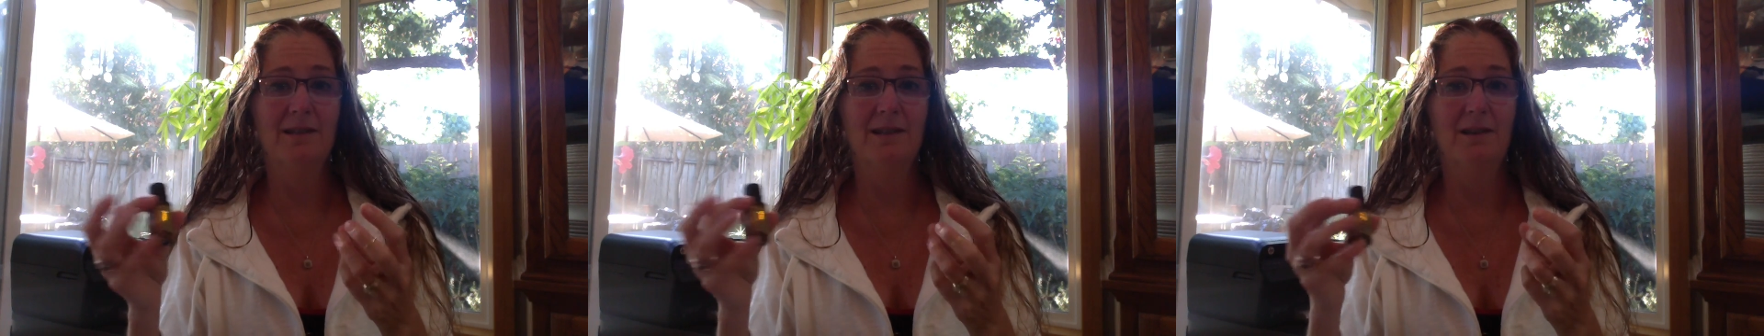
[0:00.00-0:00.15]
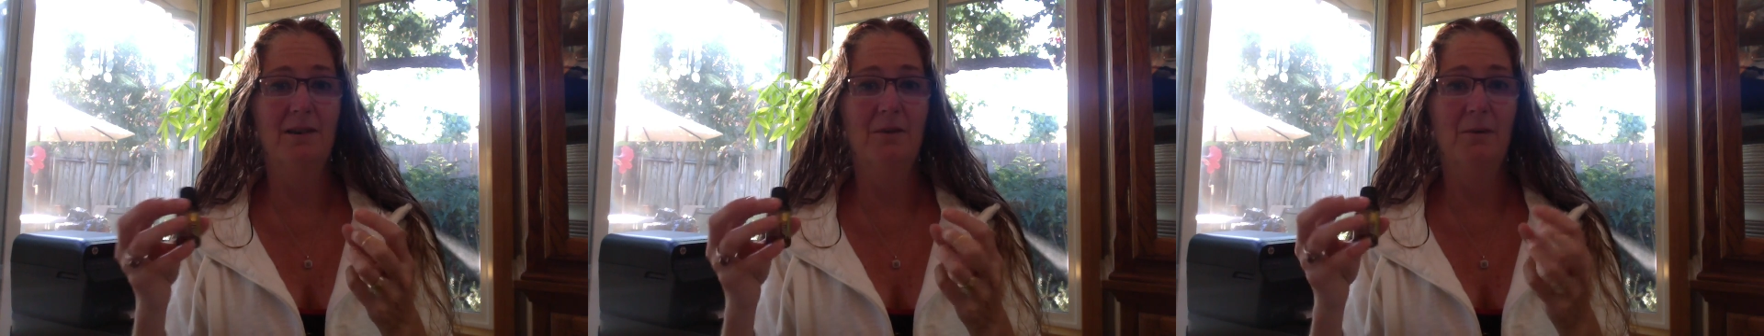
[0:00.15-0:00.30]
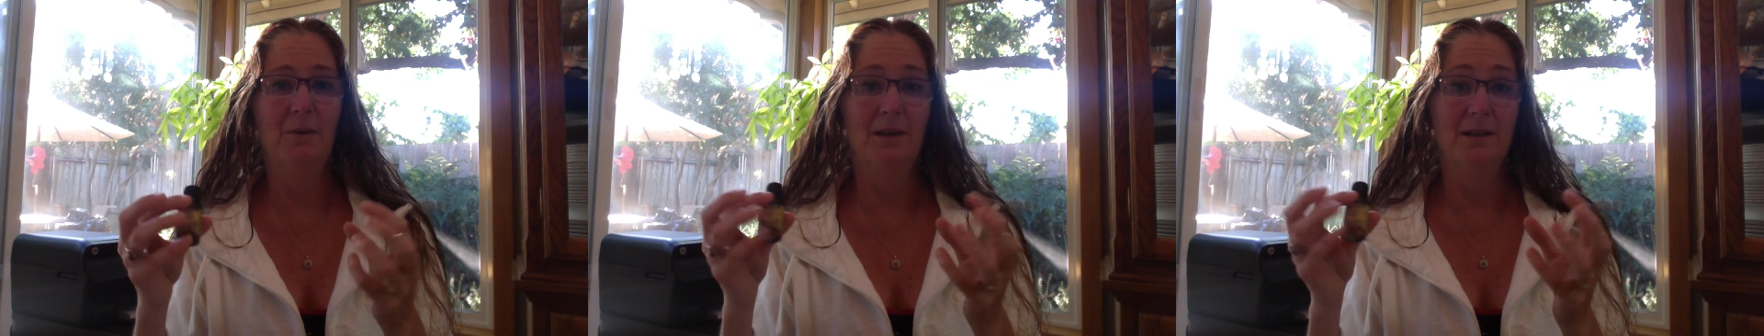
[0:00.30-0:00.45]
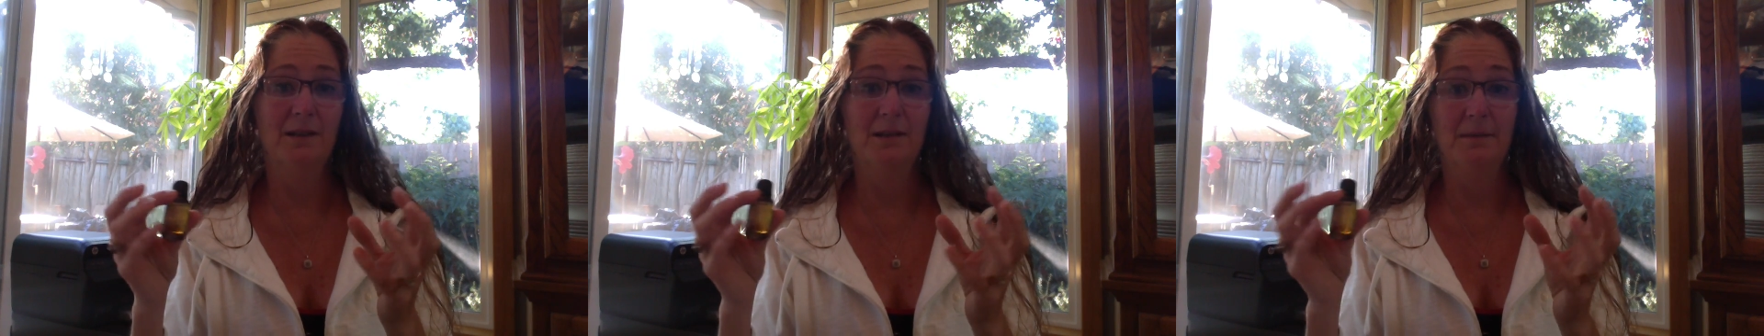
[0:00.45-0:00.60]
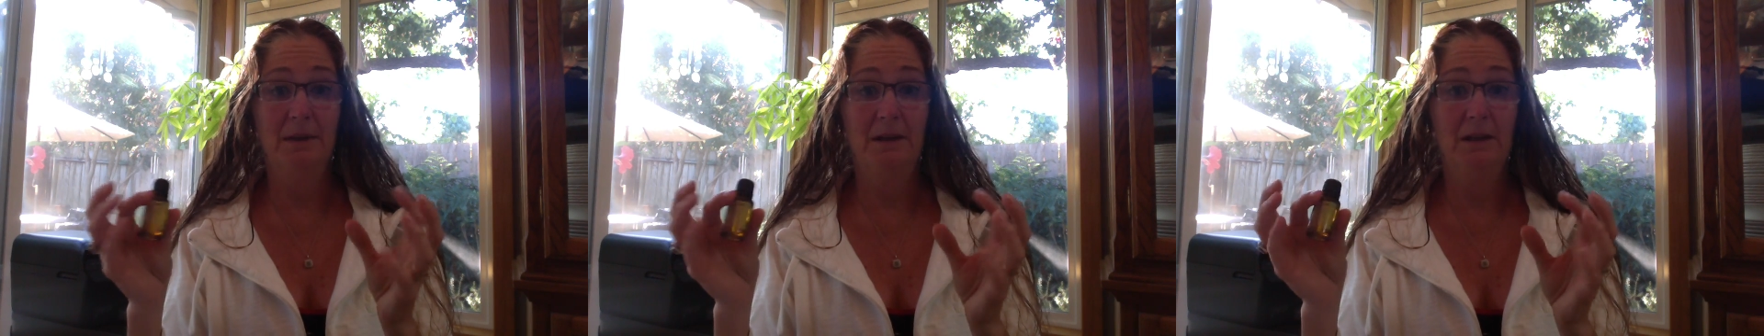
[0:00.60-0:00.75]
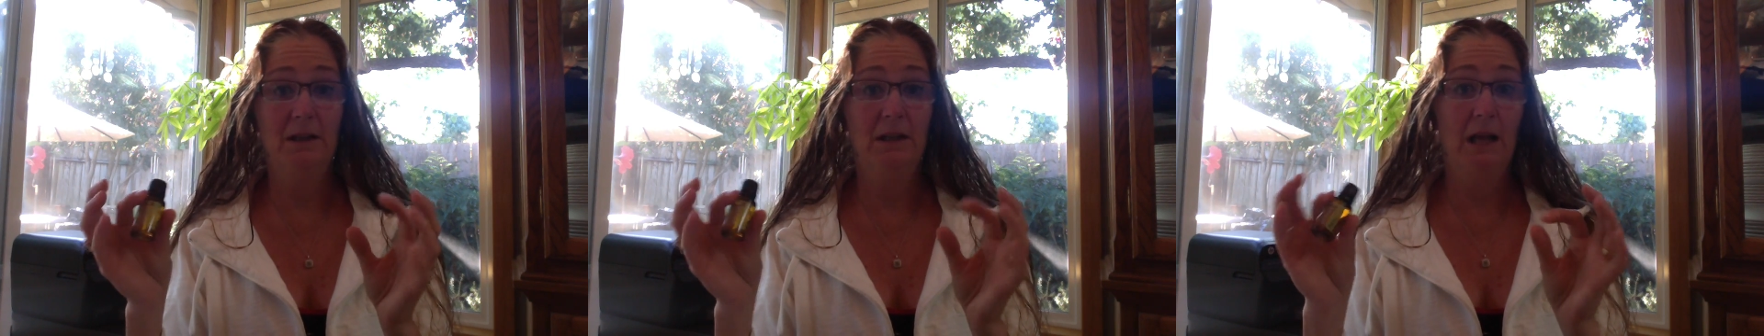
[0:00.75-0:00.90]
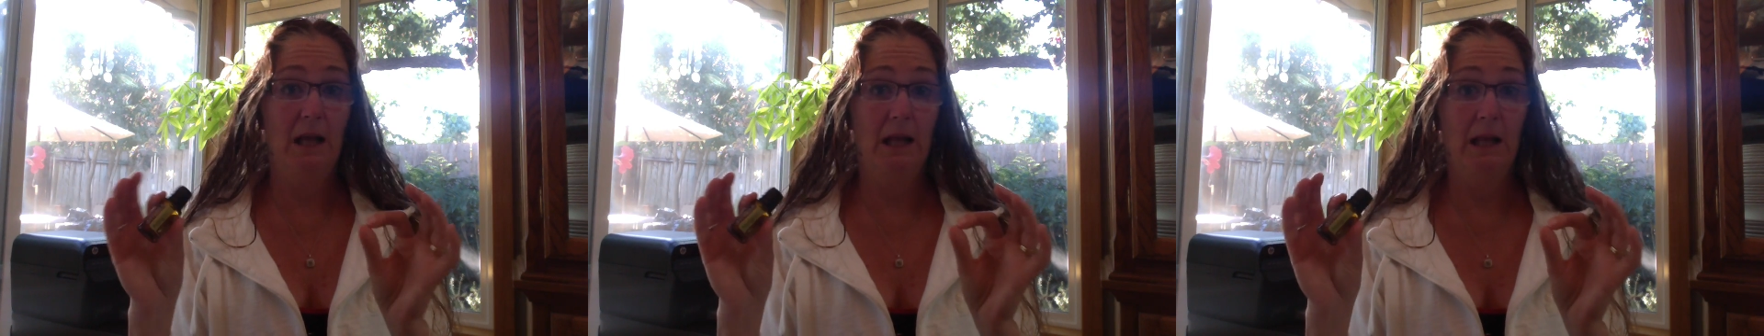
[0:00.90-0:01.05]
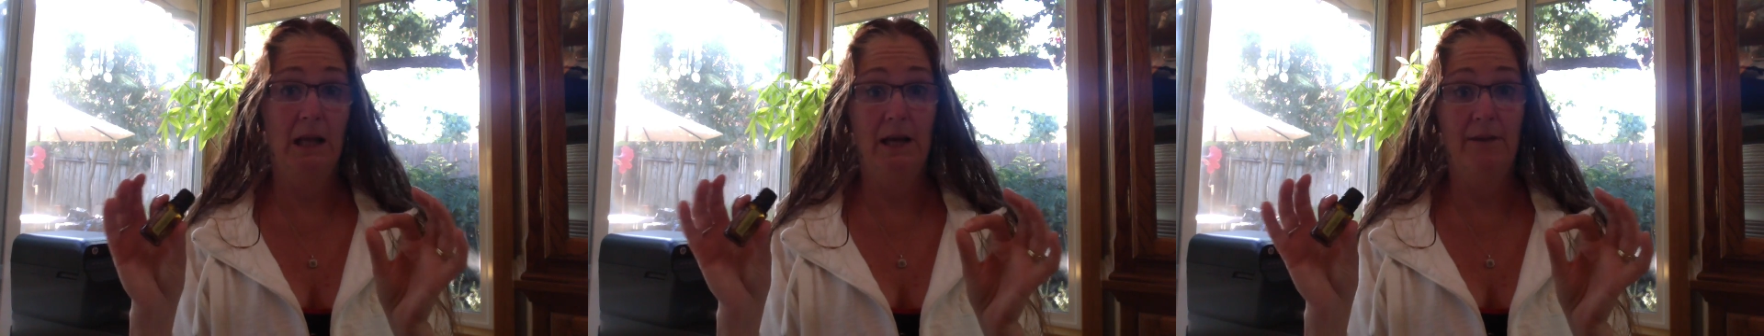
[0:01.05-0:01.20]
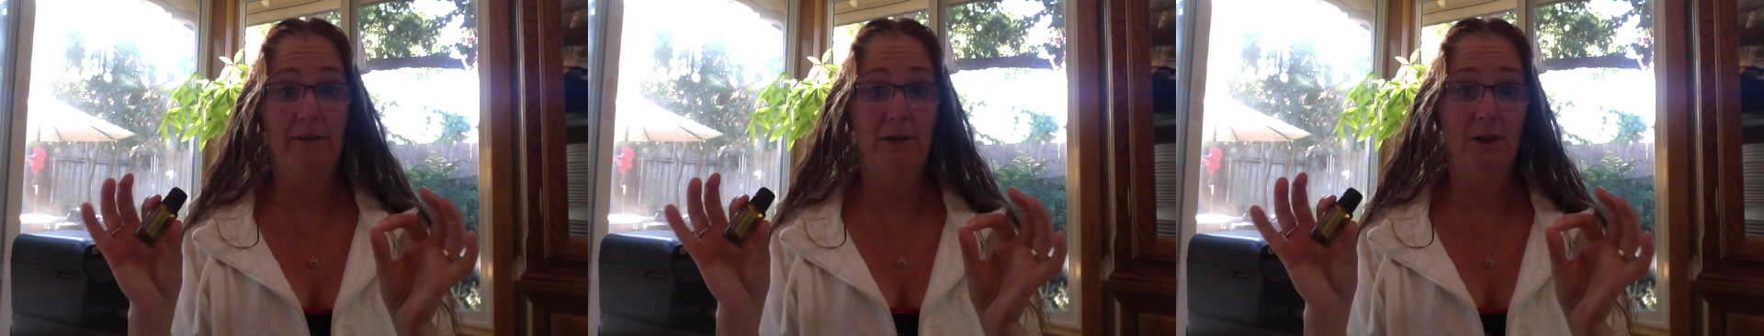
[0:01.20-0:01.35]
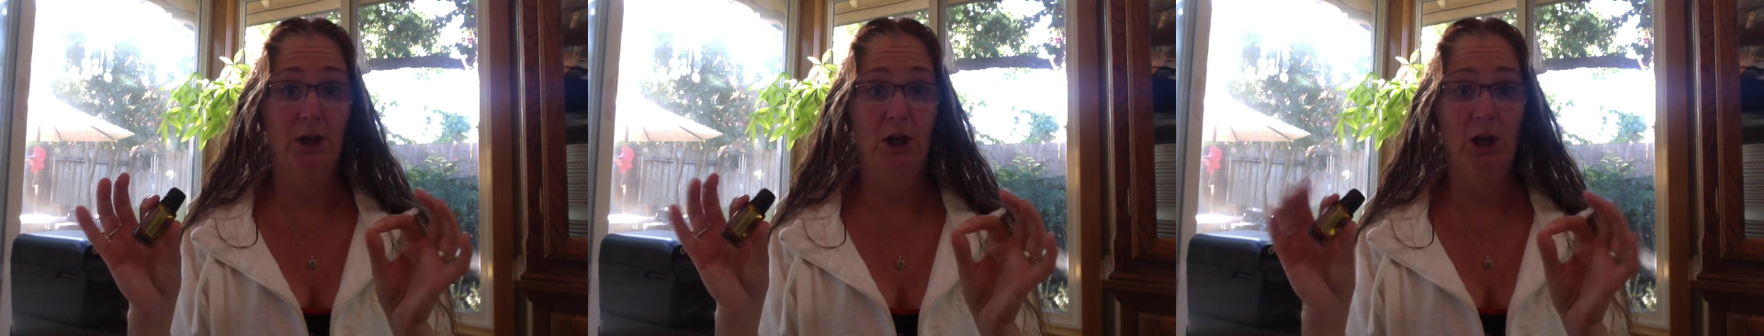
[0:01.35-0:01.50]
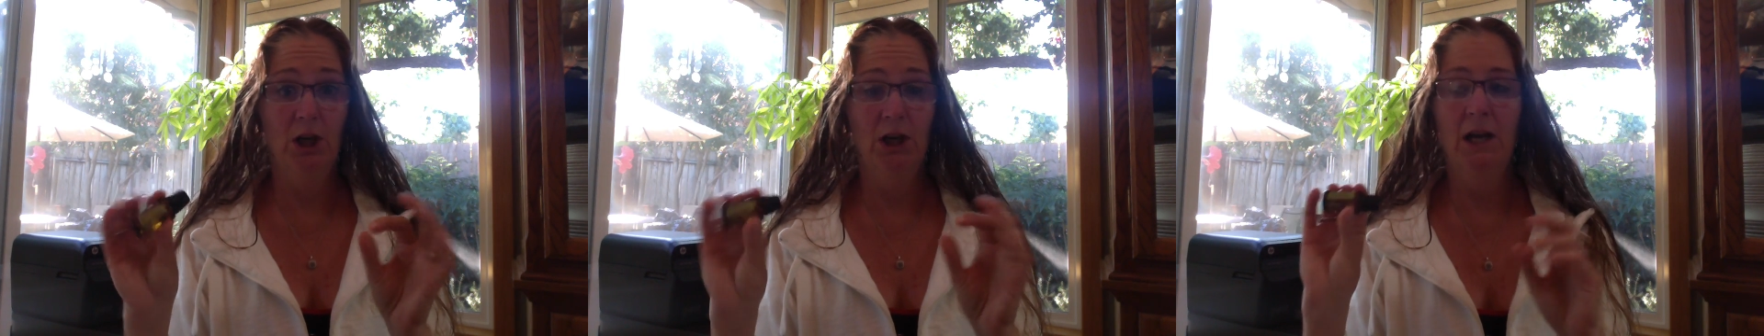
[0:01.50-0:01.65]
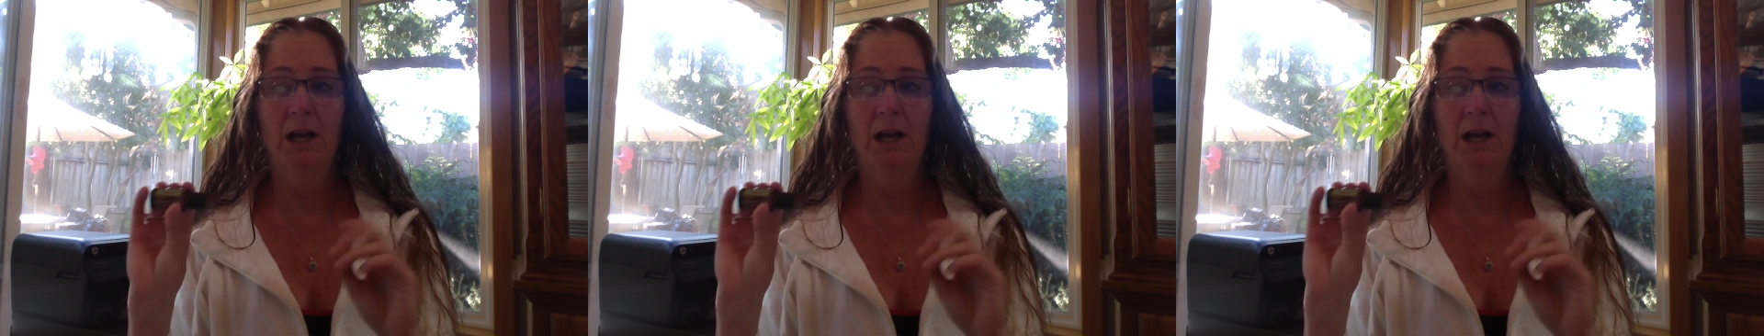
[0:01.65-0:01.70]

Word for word: that don't want to smell like lavender,